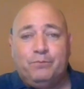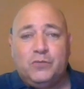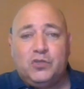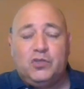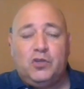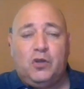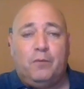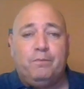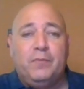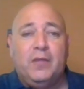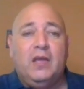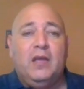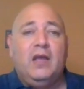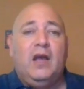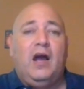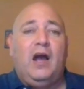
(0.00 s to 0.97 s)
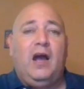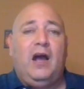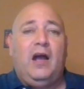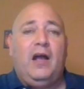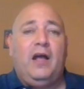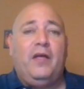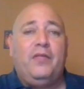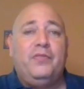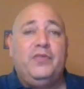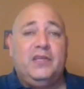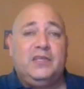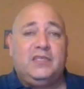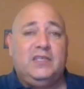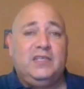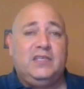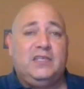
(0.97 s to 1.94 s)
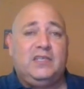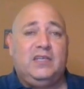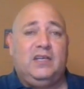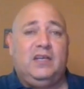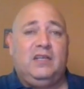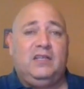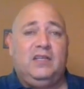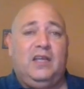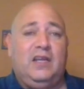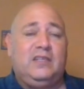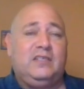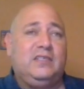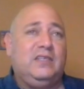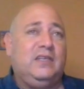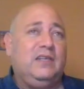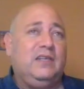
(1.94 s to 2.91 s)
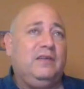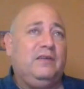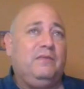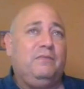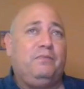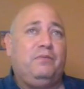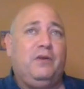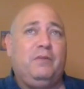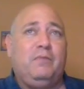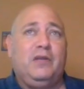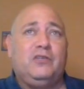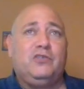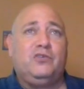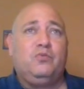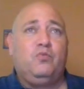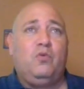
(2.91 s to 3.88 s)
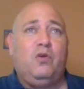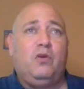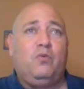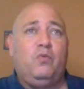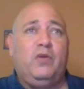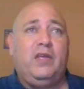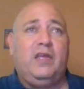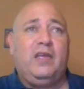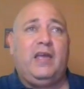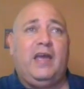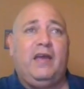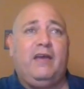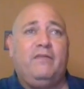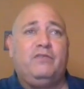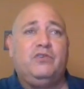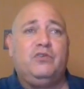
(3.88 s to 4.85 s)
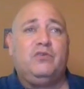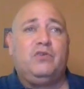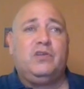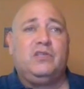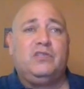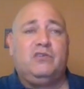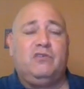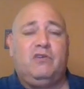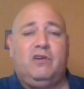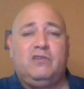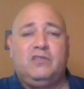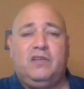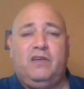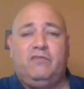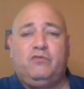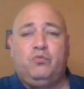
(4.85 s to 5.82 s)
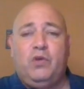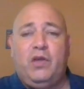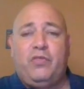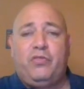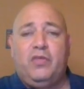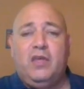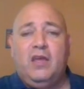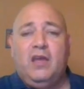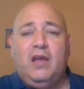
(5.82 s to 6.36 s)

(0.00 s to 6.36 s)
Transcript: So this is a lot, pretty much what we have to concern ourselves with.